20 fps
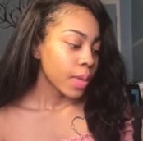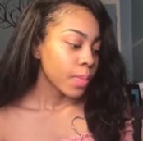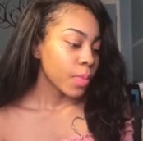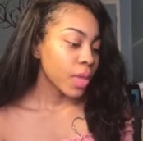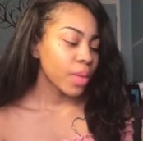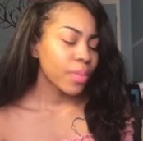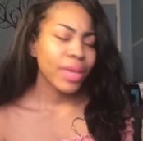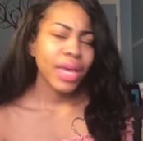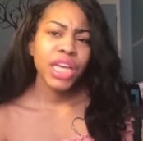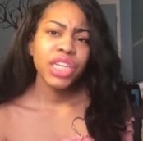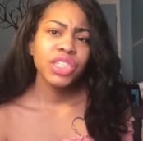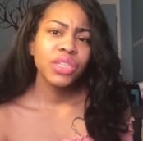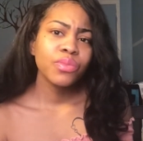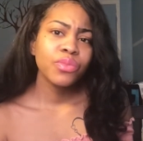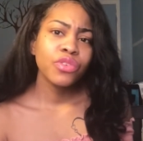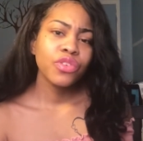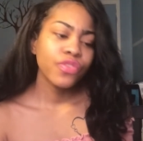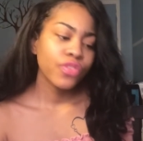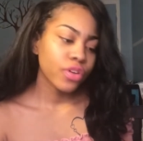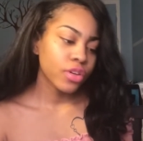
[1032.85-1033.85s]
Maybe I should
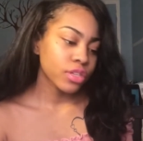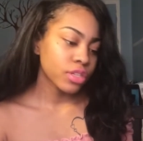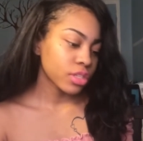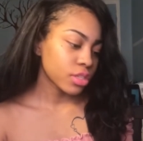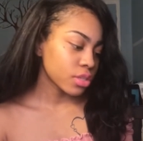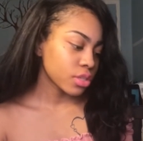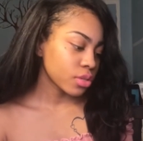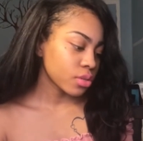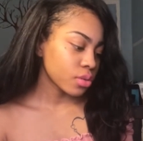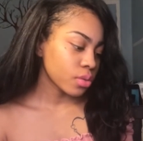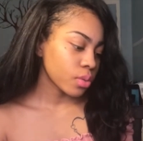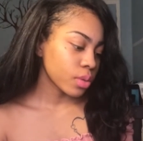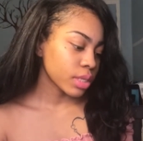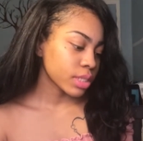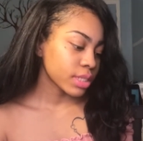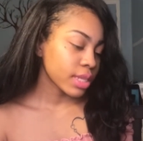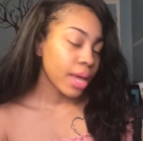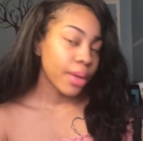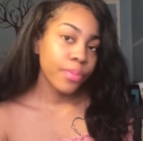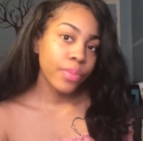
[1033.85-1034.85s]
move on too and
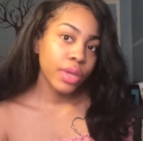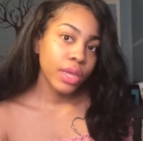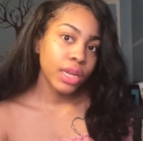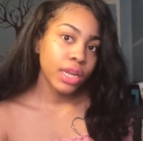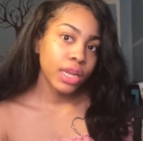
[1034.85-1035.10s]
stop being